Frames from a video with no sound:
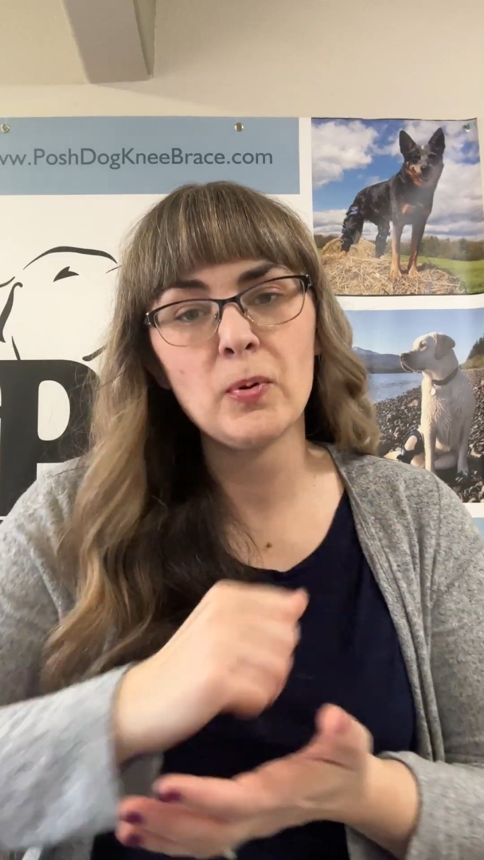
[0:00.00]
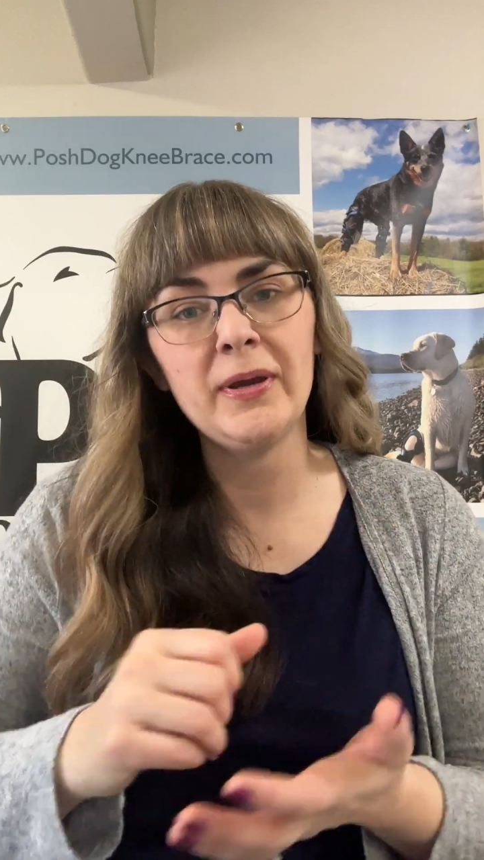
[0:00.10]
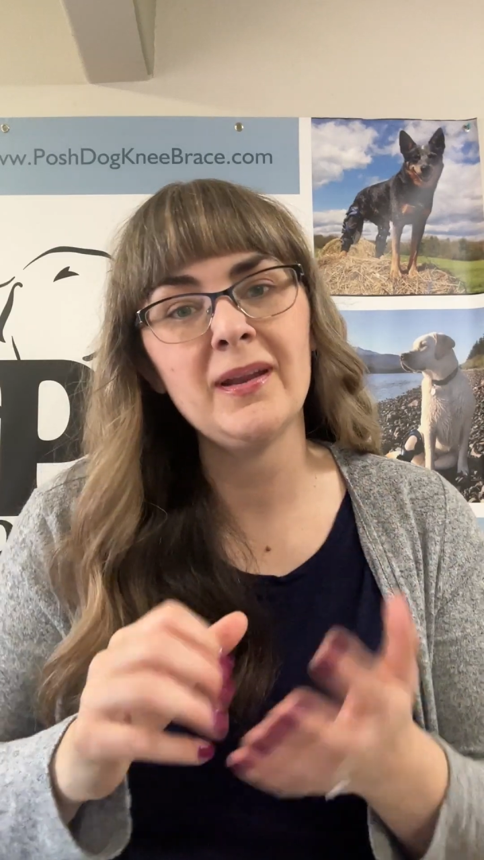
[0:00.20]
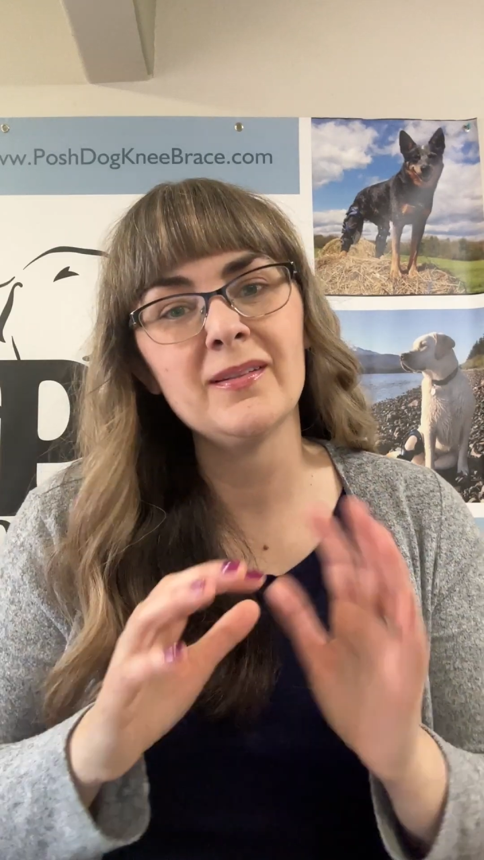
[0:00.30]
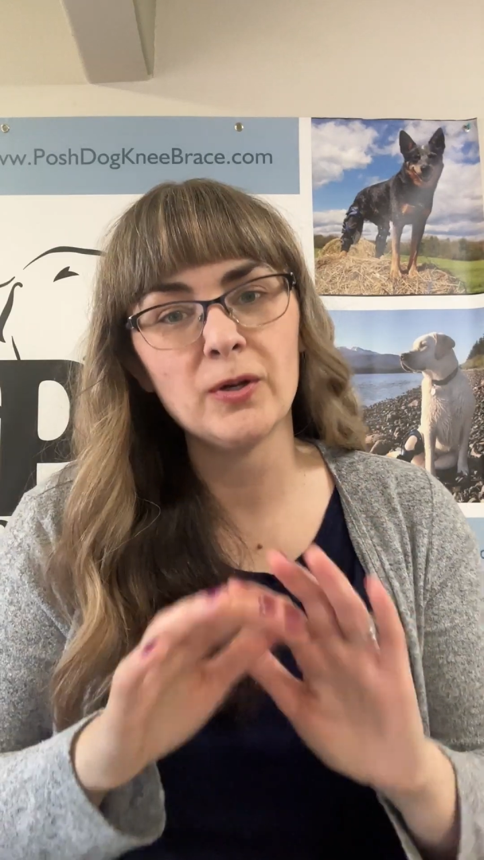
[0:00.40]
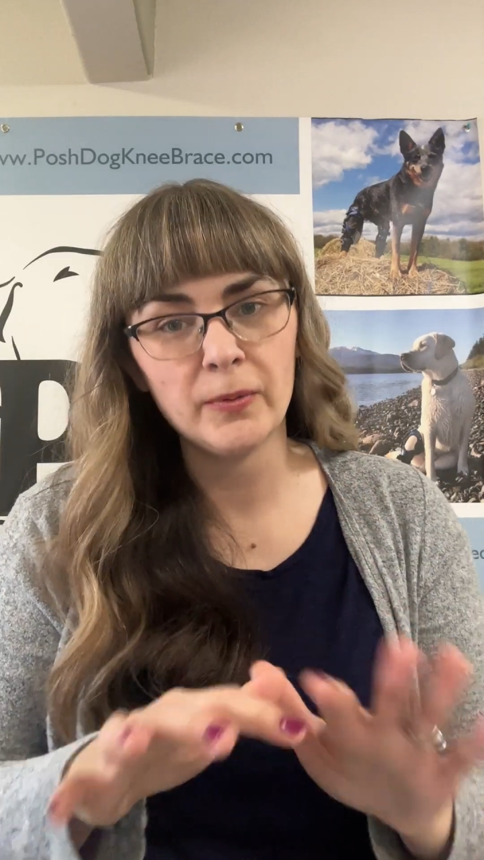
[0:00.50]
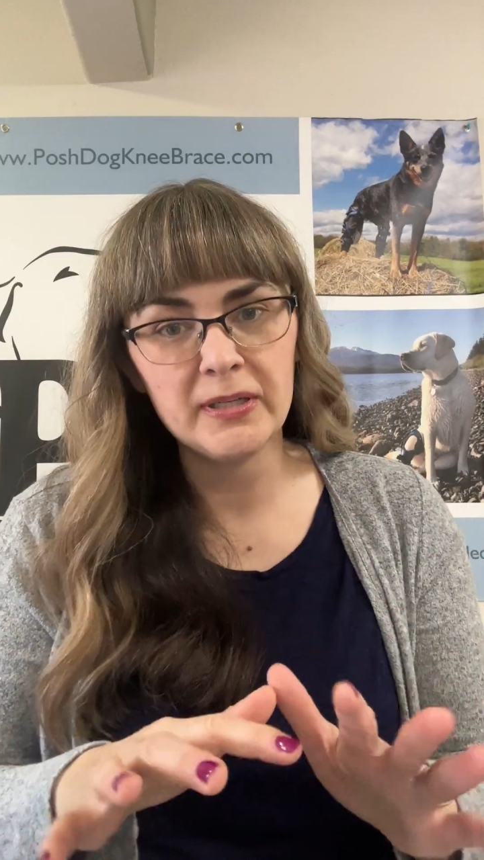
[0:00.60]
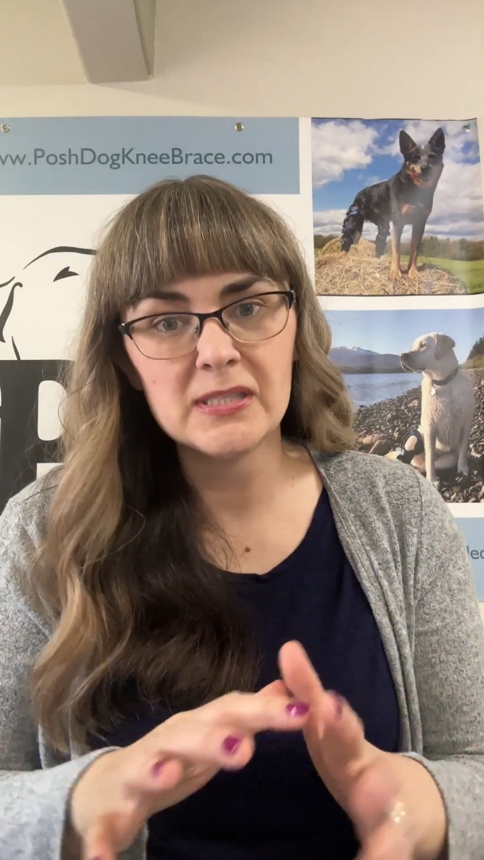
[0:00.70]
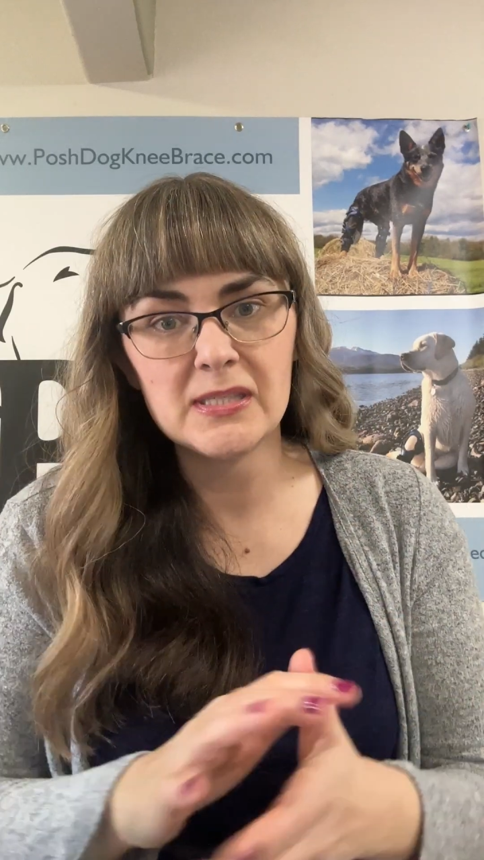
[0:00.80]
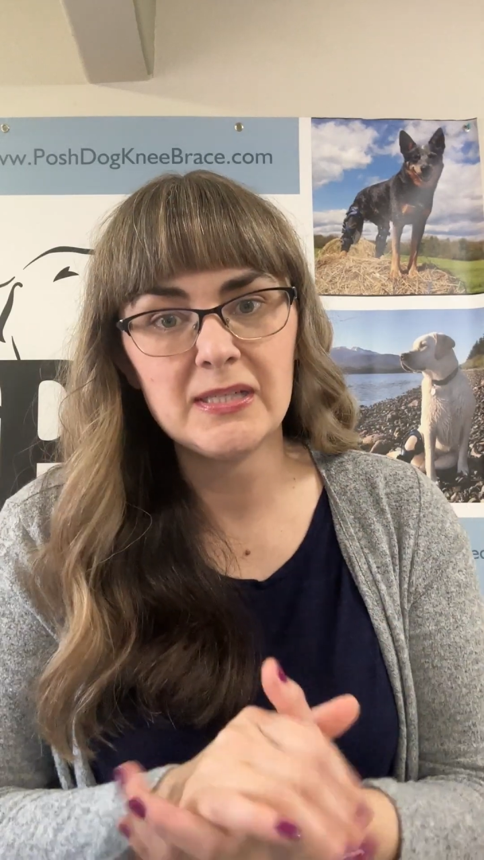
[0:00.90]
point and they're going
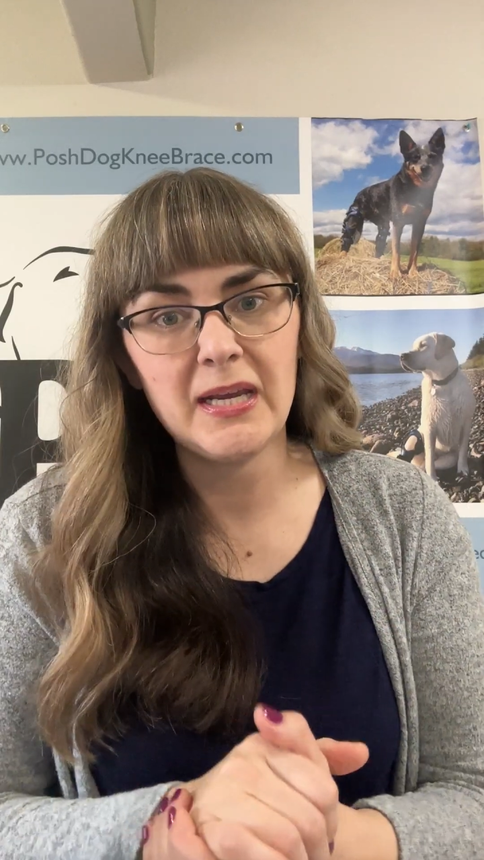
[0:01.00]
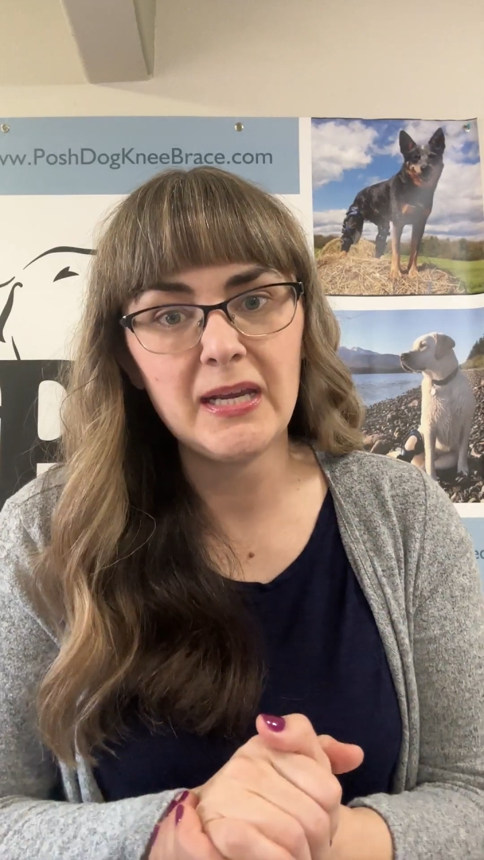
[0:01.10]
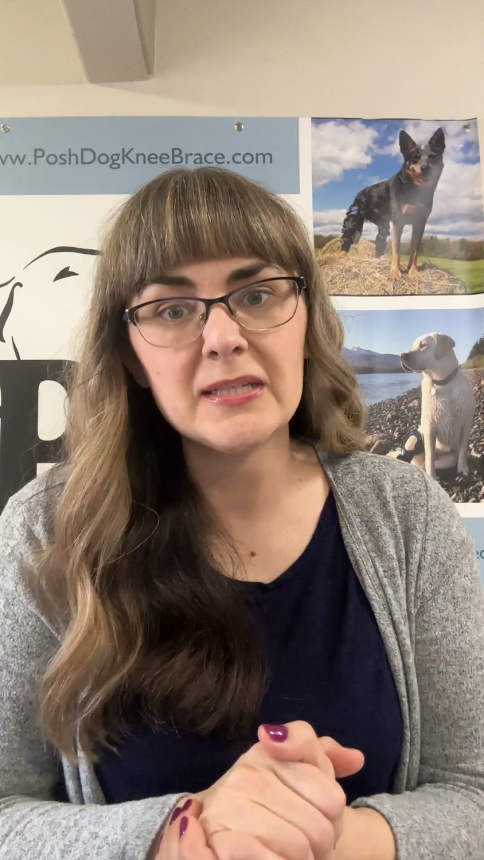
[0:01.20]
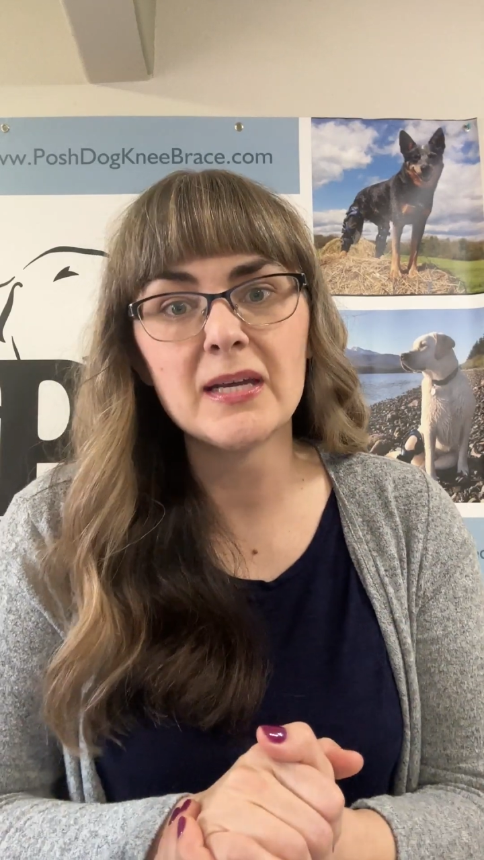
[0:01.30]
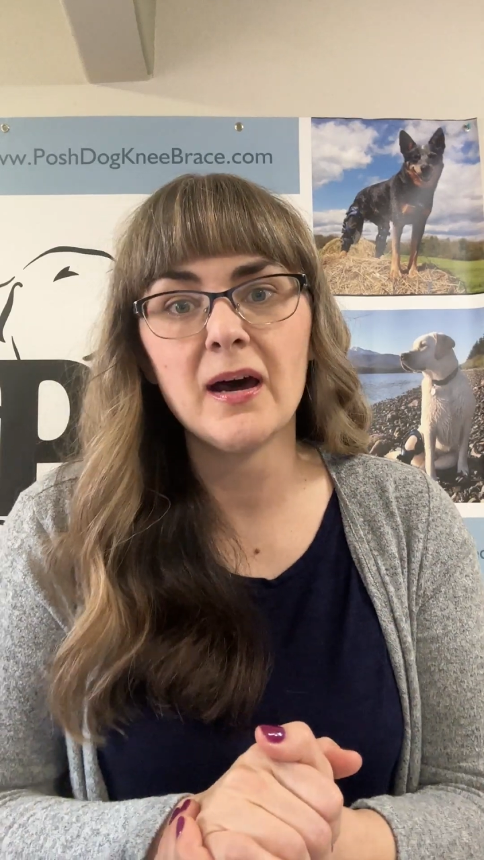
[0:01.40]
to sedate,